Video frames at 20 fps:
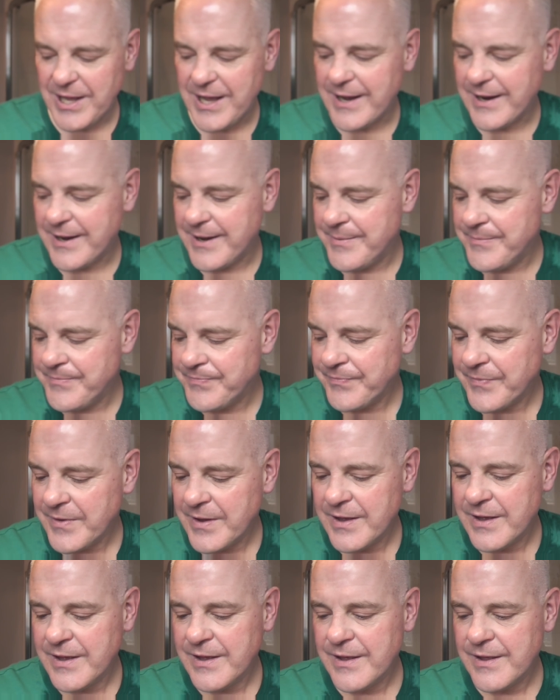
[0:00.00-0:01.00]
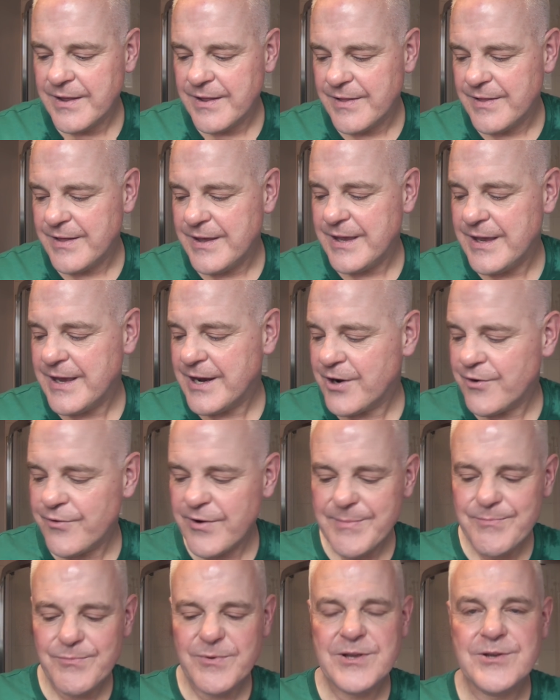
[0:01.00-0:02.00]
black. The
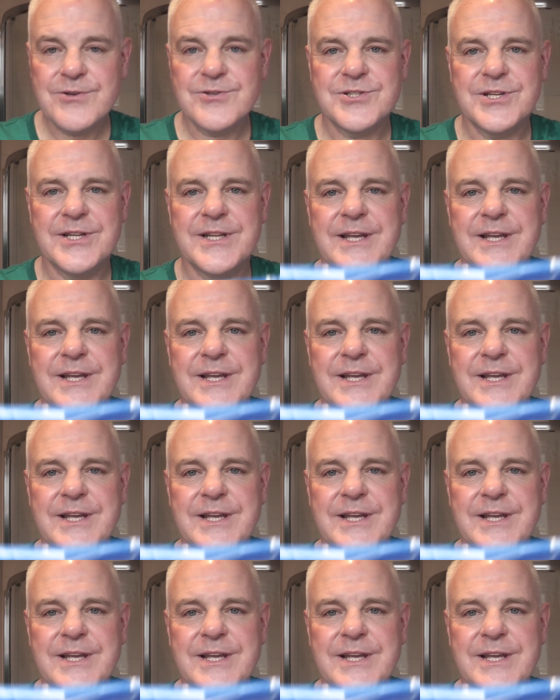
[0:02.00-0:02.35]
cream we used